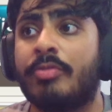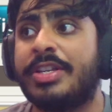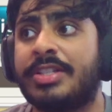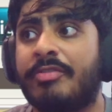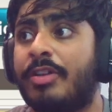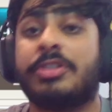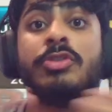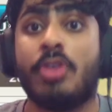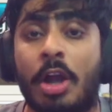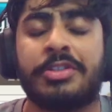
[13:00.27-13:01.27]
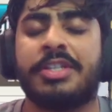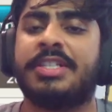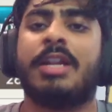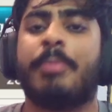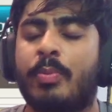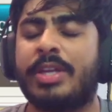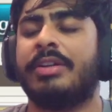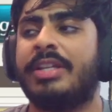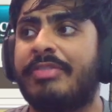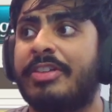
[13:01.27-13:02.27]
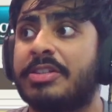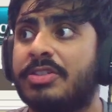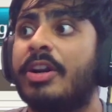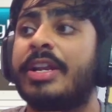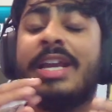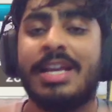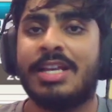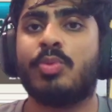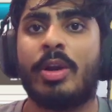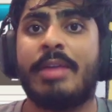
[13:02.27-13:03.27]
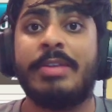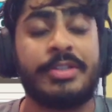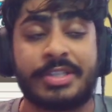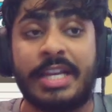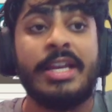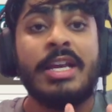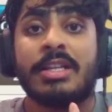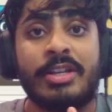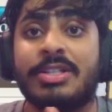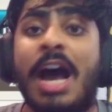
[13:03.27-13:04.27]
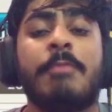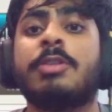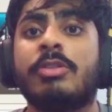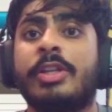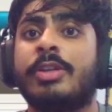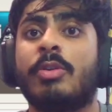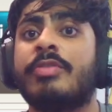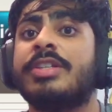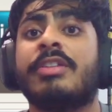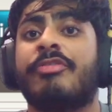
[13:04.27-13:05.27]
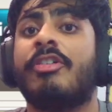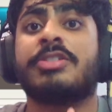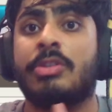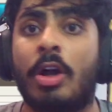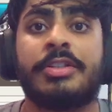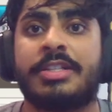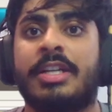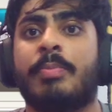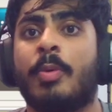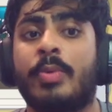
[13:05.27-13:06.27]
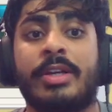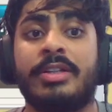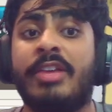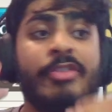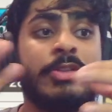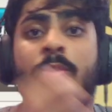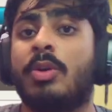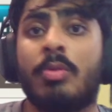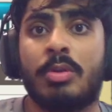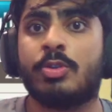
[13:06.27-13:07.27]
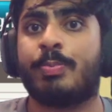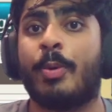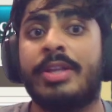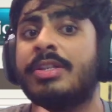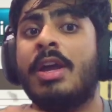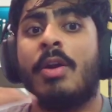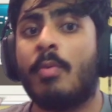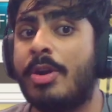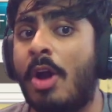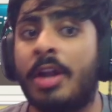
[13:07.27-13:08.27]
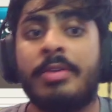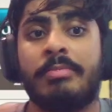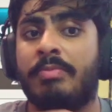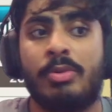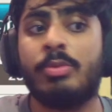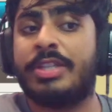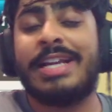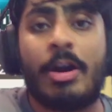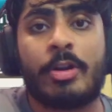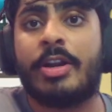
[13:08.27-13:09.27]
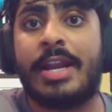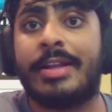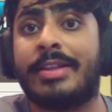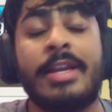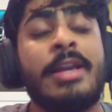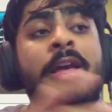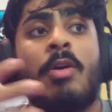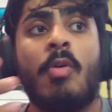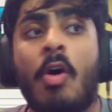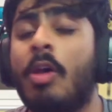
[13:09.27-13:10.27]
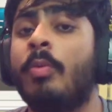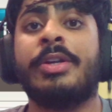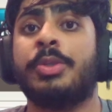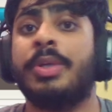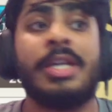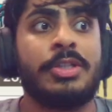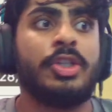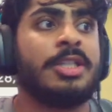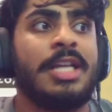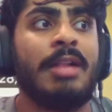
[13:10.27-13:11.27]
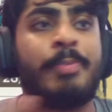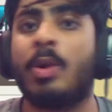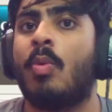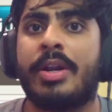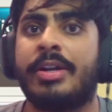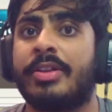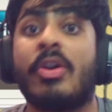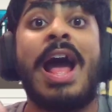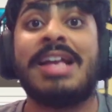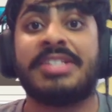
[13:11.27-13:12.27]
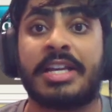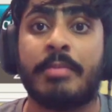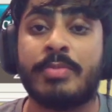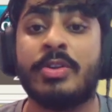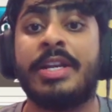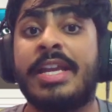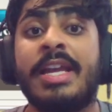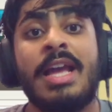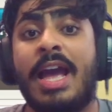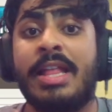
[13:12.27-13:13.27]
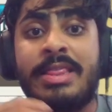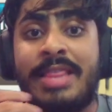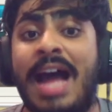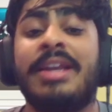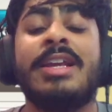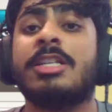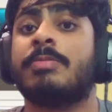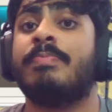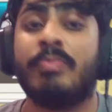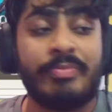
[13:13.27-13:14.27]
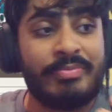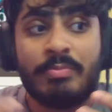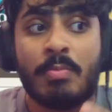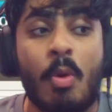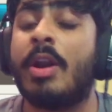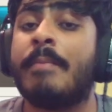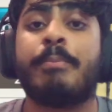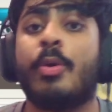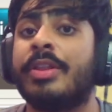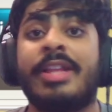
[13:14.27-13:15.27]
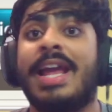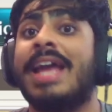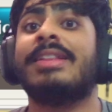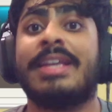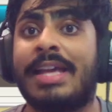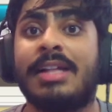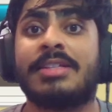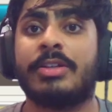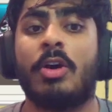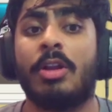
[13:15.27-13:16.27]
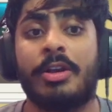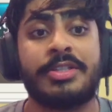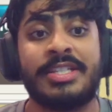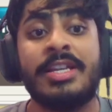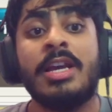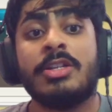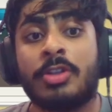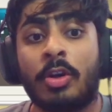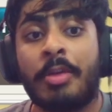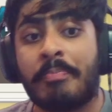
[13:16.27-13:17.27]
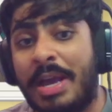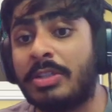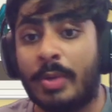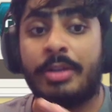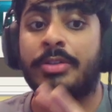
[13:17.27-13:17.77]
reason for us not to set up a weaker defense, sorry, is what I mean to say. There's absolutely no reason for us not to set up a weaker defense. We don't lose points. We're not losing out on anything all we're doing is just helping one another as a community and that is more important than anything else in all honesty. So the best way to